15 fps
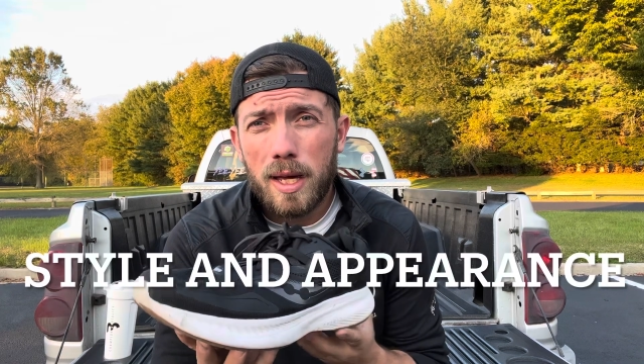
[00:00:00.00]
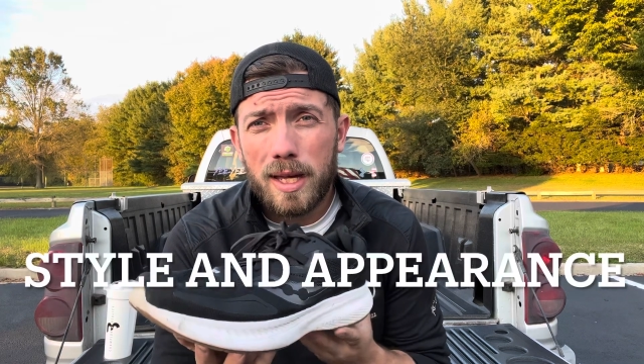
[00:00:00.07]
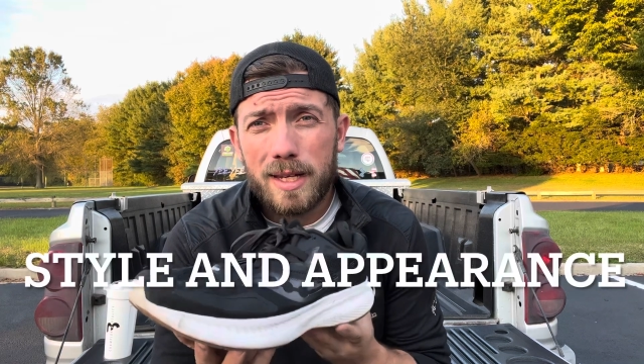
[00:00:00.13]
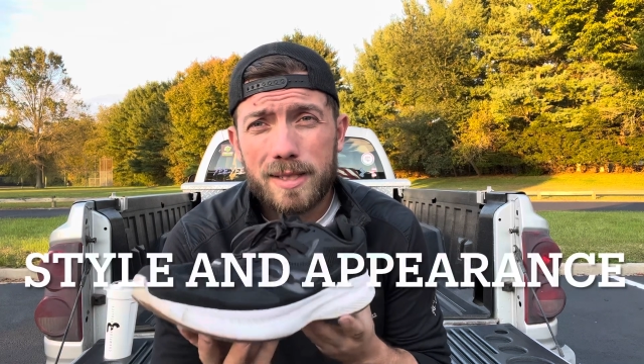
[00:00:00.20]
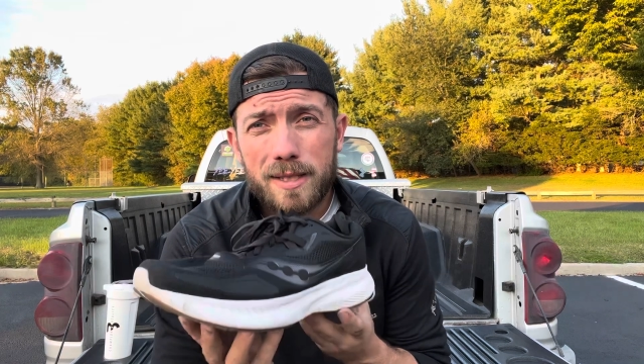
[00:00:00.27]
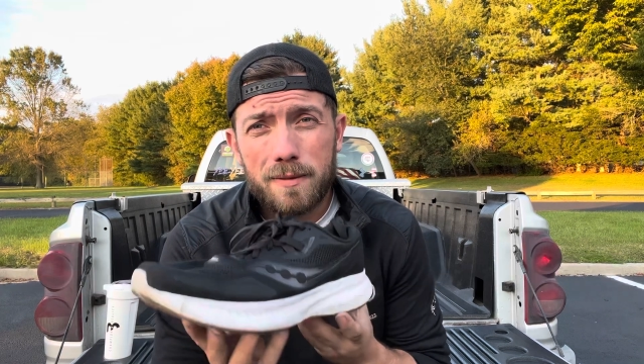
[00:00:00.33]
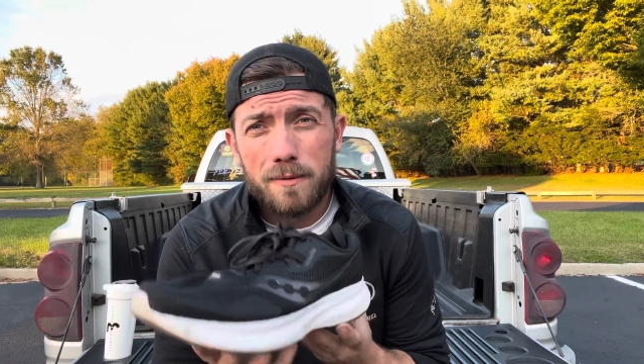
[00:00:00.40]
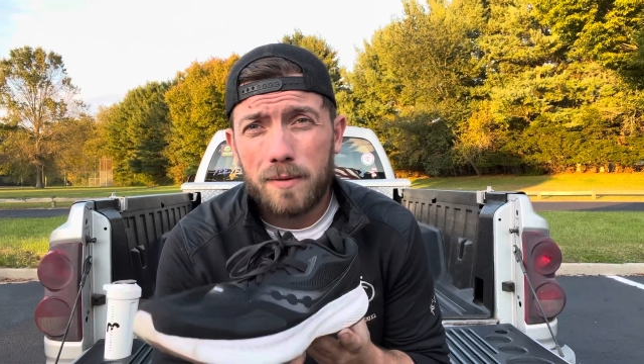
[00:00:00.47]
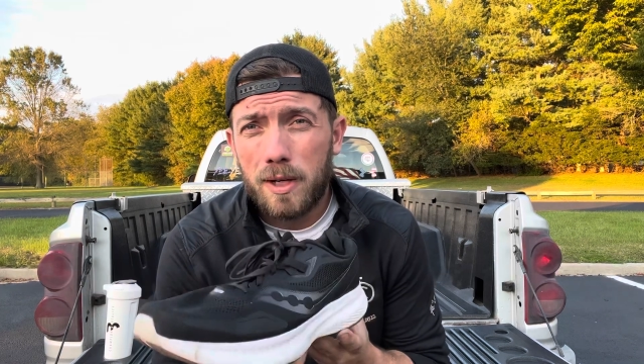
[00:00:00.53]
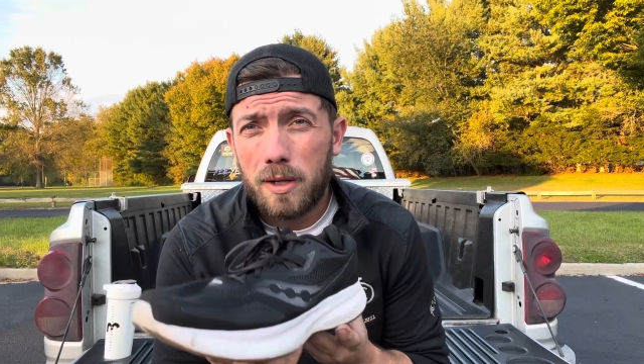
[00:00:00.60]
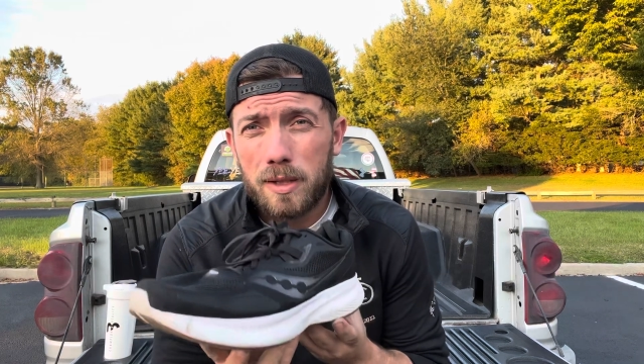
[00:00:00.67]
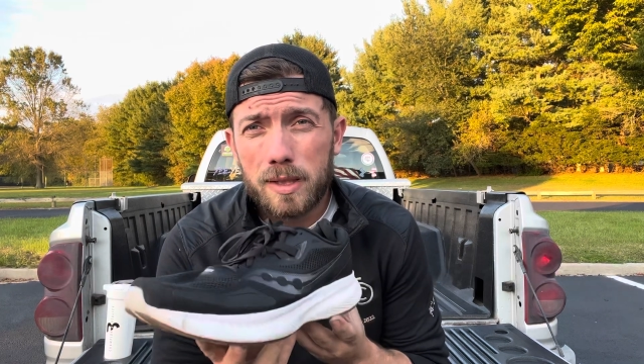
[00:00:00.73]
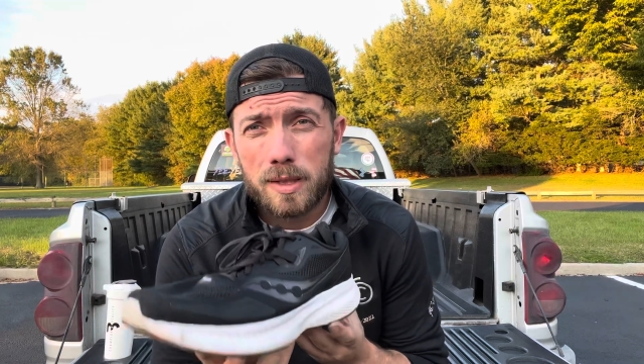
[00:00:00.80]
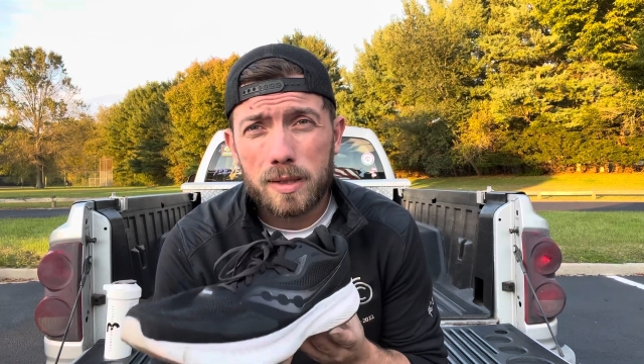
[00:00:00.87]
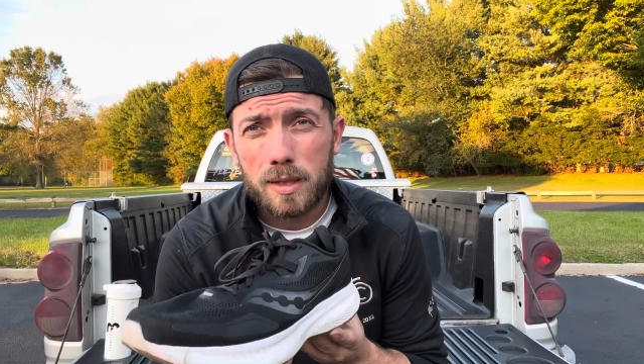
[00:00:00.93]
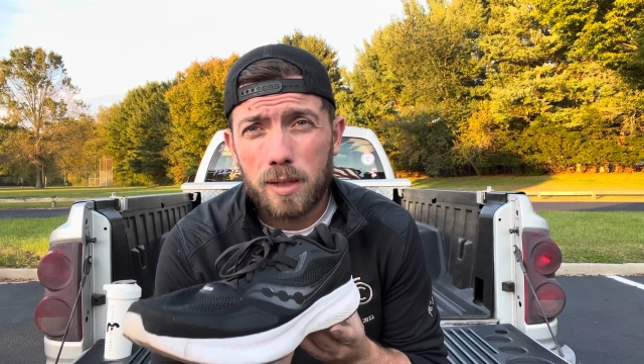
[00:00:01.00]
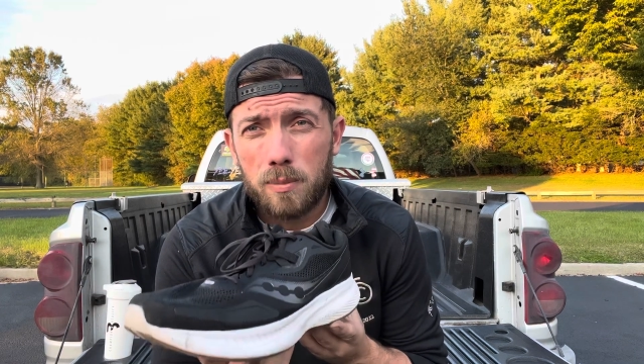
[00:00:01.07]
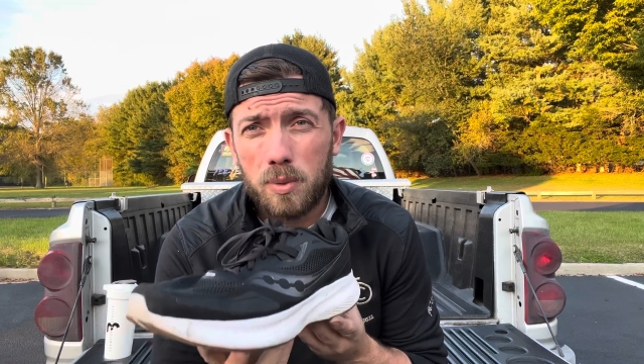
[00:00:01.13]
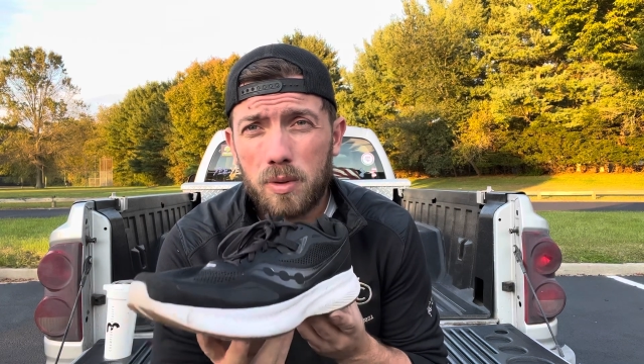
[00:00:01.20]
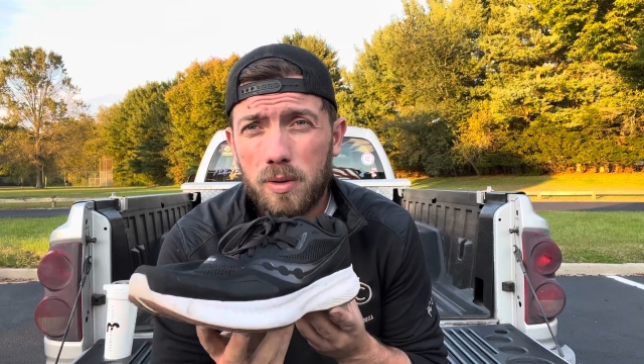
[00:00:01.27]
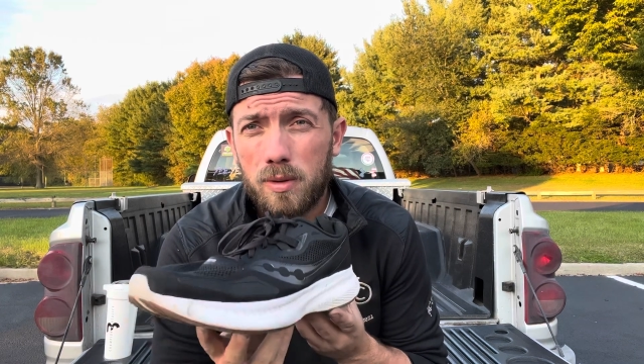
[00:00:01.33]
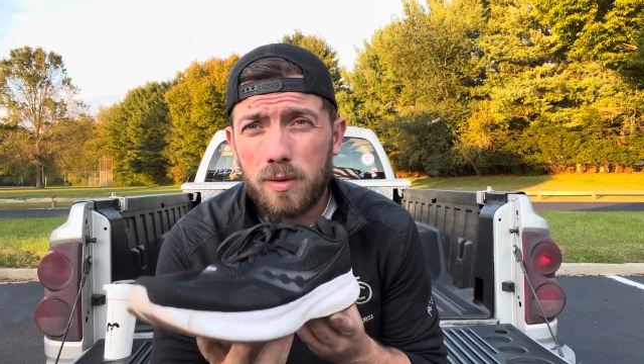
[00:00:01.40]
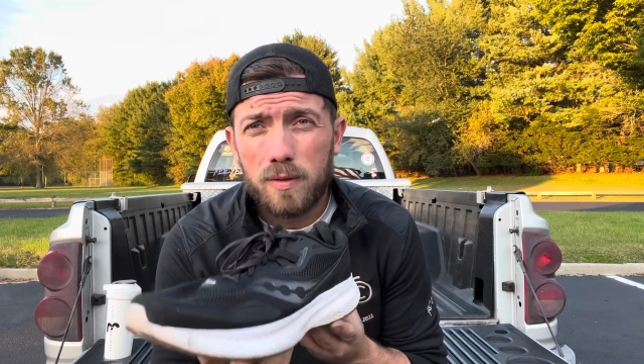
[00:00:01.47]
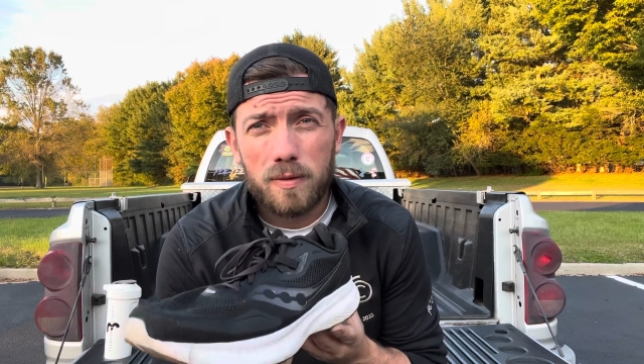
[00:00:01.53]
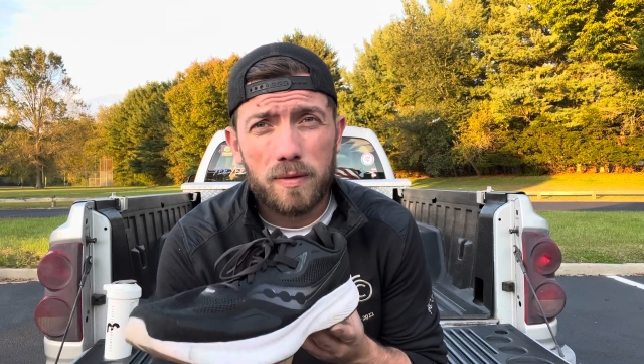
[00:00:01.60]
It is a very simple,